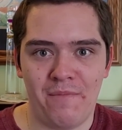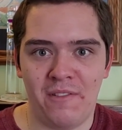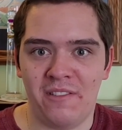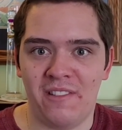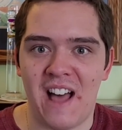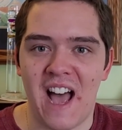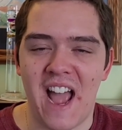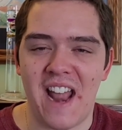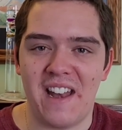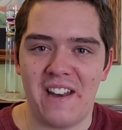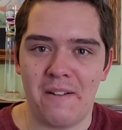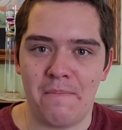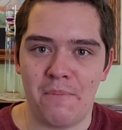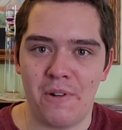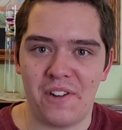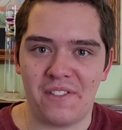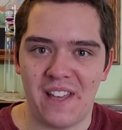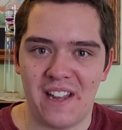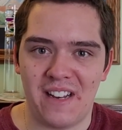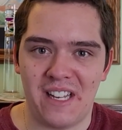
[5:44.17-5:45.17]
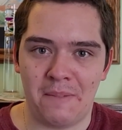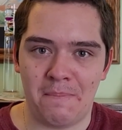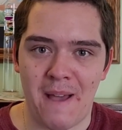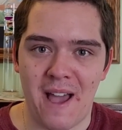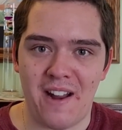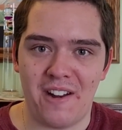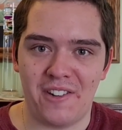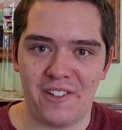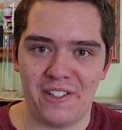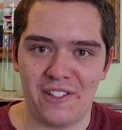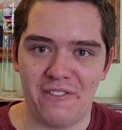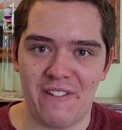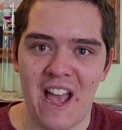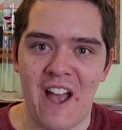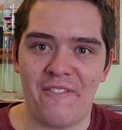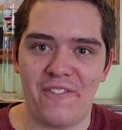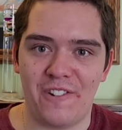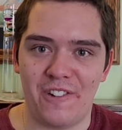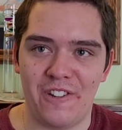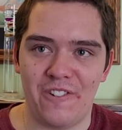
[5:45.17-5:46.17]
line in a book that inspires you
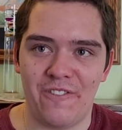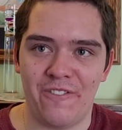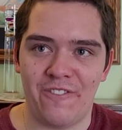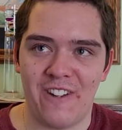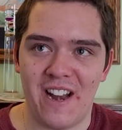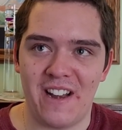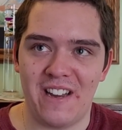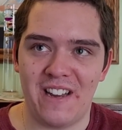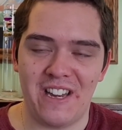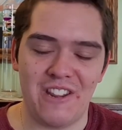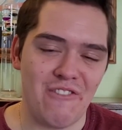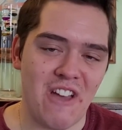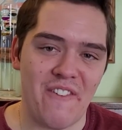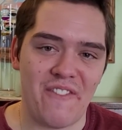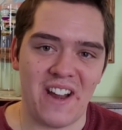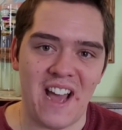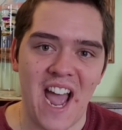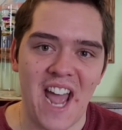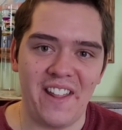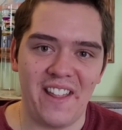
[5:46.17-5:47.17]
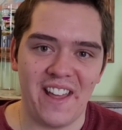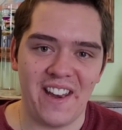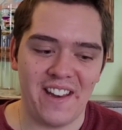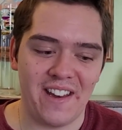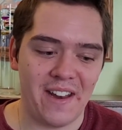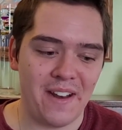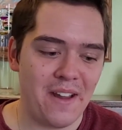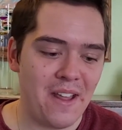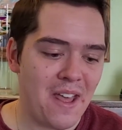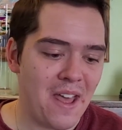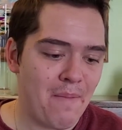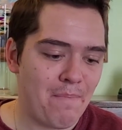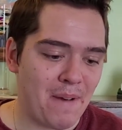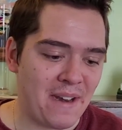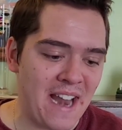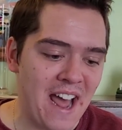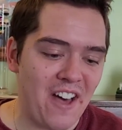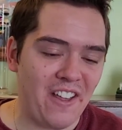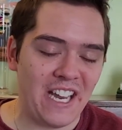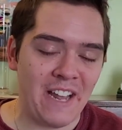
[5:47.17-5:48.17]
after you've read it and you haven't highlighted it. But
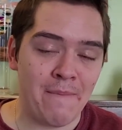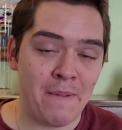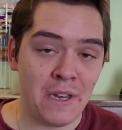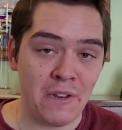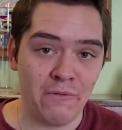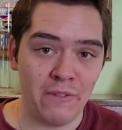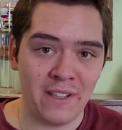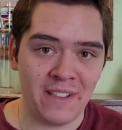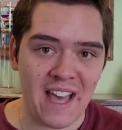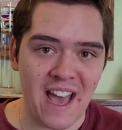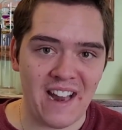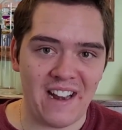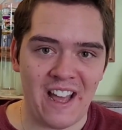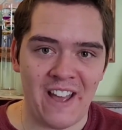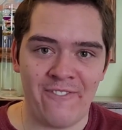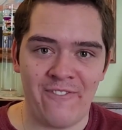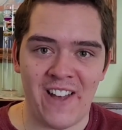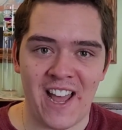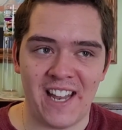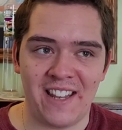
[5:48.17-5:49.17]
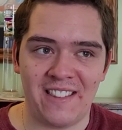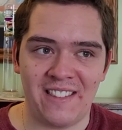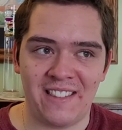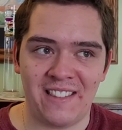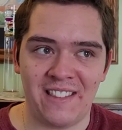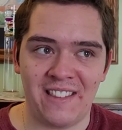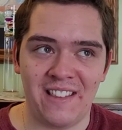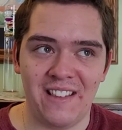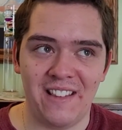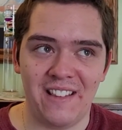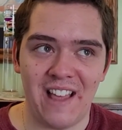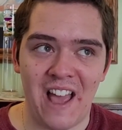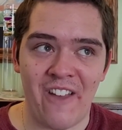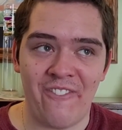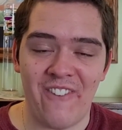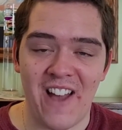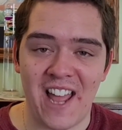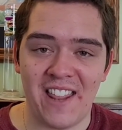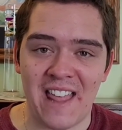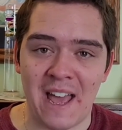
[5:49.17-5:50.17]
now that I've been doing that, I
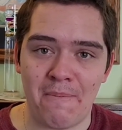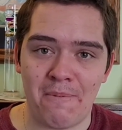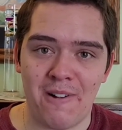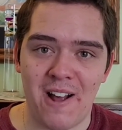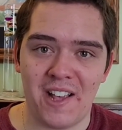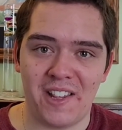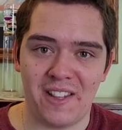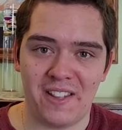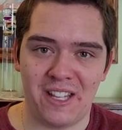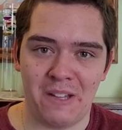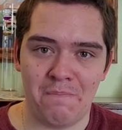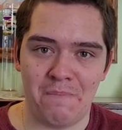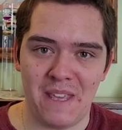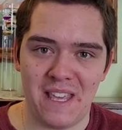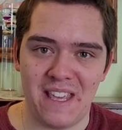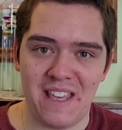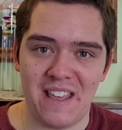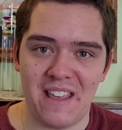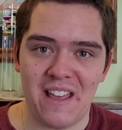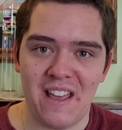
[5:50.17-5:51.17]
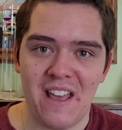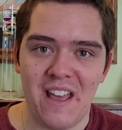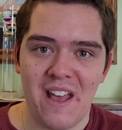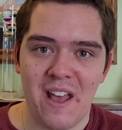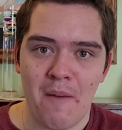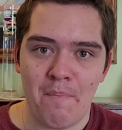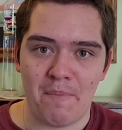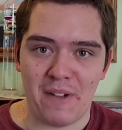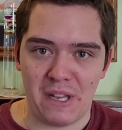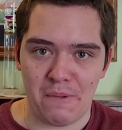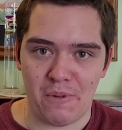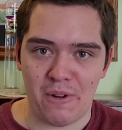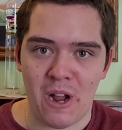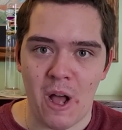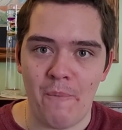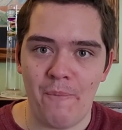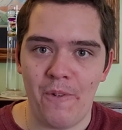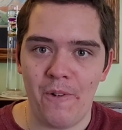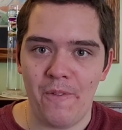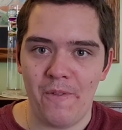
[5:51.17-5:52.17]
find that process to be much more
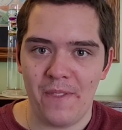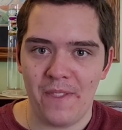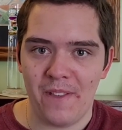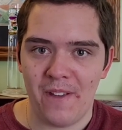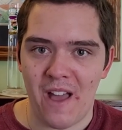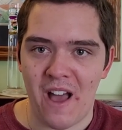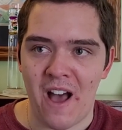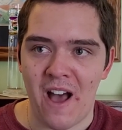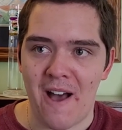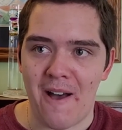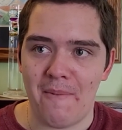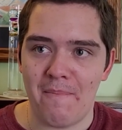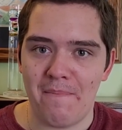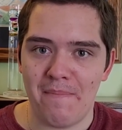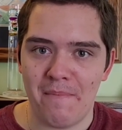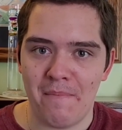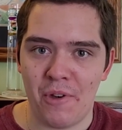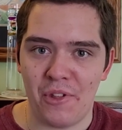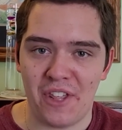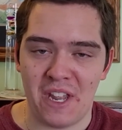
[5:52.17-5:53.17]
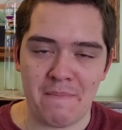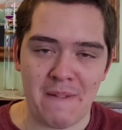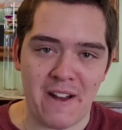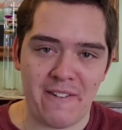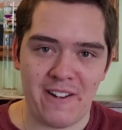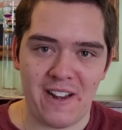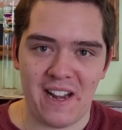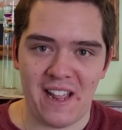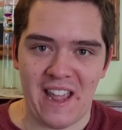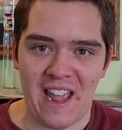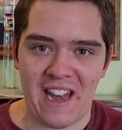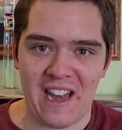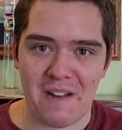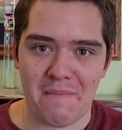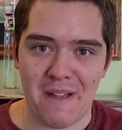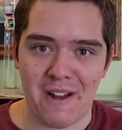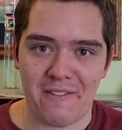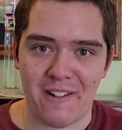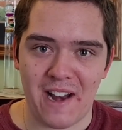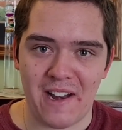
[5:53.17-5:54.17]
helpful, both in my reading and in
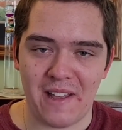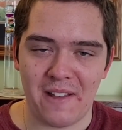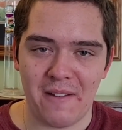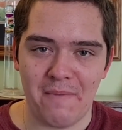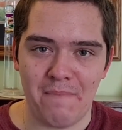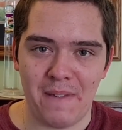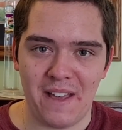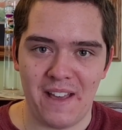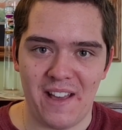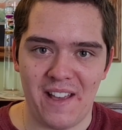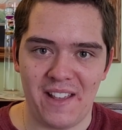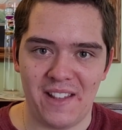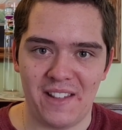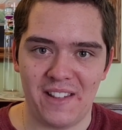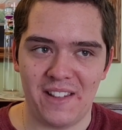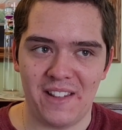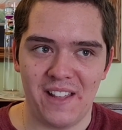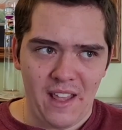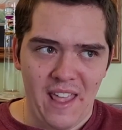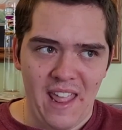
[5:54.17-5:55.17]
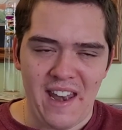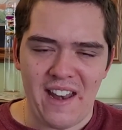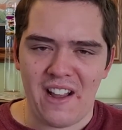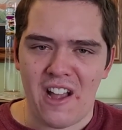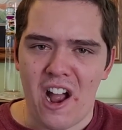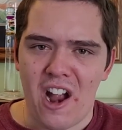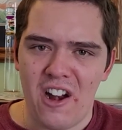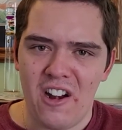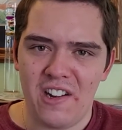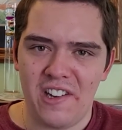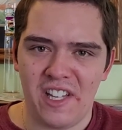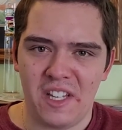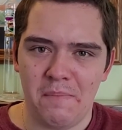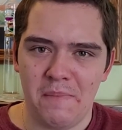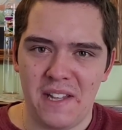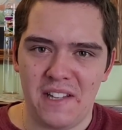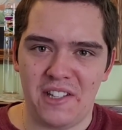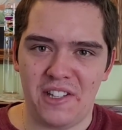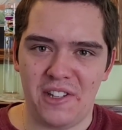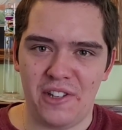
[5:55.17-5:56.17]
my writing, because it encourages
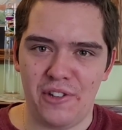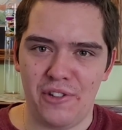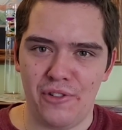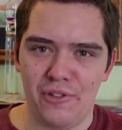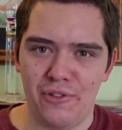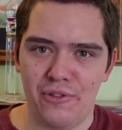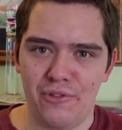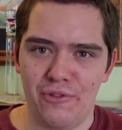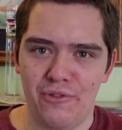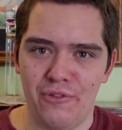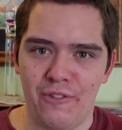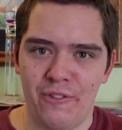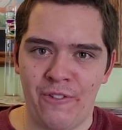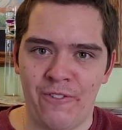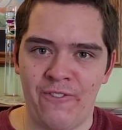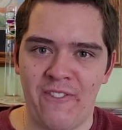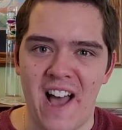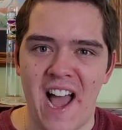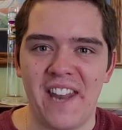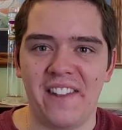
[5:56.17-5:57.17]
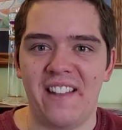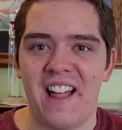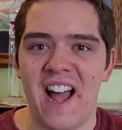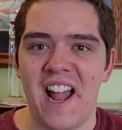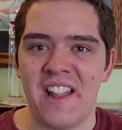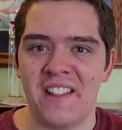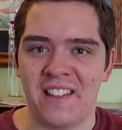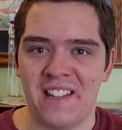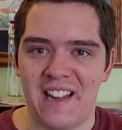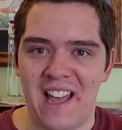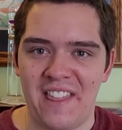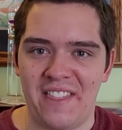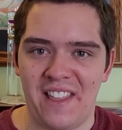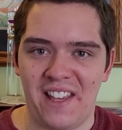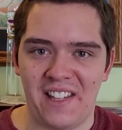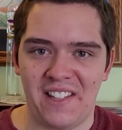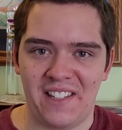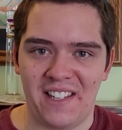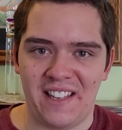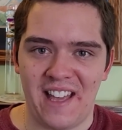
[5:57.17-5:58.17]
me to find lines that I
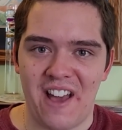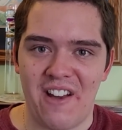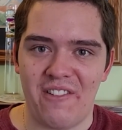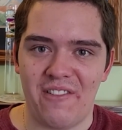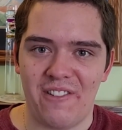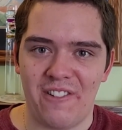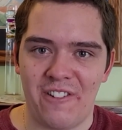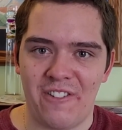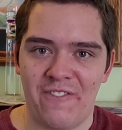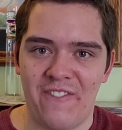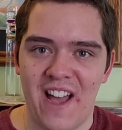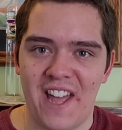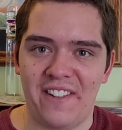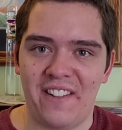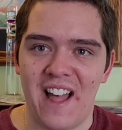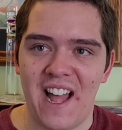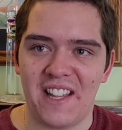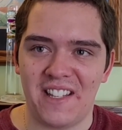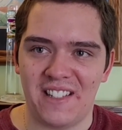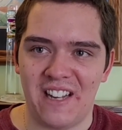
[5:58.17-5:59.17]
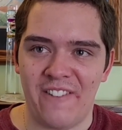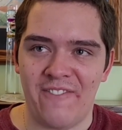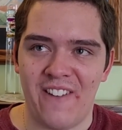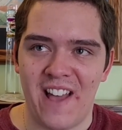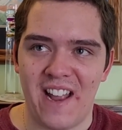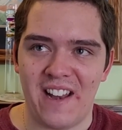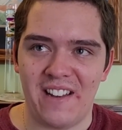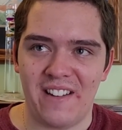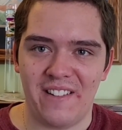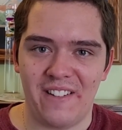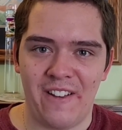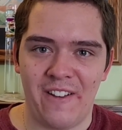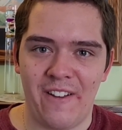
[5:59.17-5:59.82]
think stick out or find lines that I find